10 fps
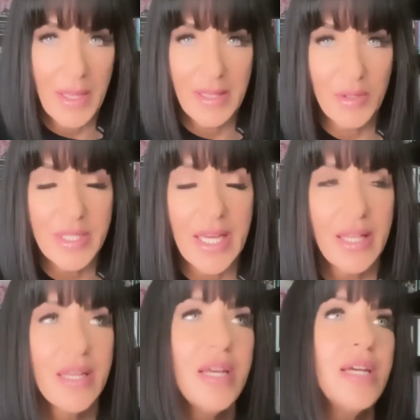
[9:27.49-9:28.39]
paleo
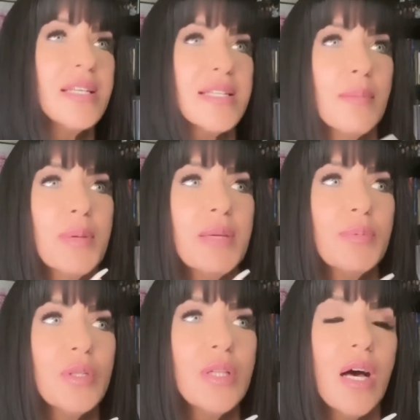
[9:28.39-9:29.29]
diet. Some
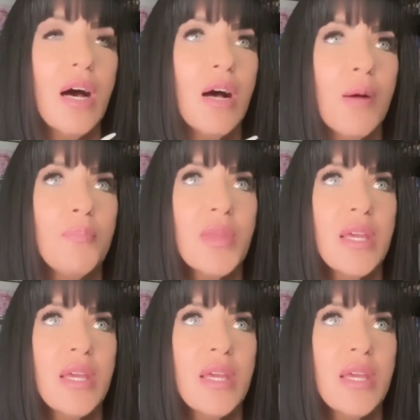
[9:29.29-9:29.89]
people, um,